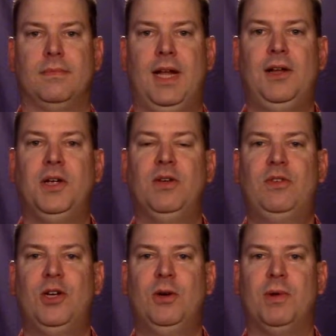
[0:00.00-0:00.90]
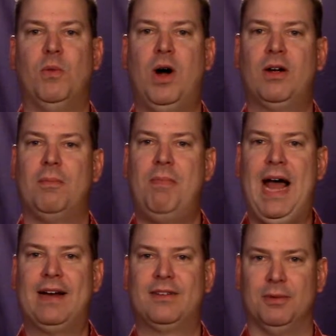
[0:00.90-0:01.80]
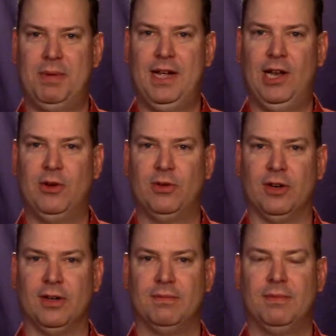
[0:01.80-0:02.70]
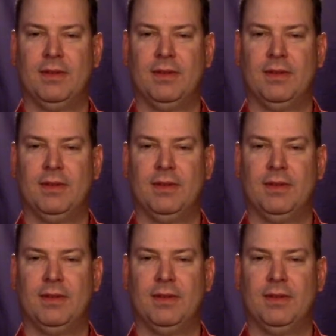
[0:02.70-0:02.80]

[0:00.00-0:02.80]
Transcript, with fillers: Hello YouTube, and welcome back to Be a Loser.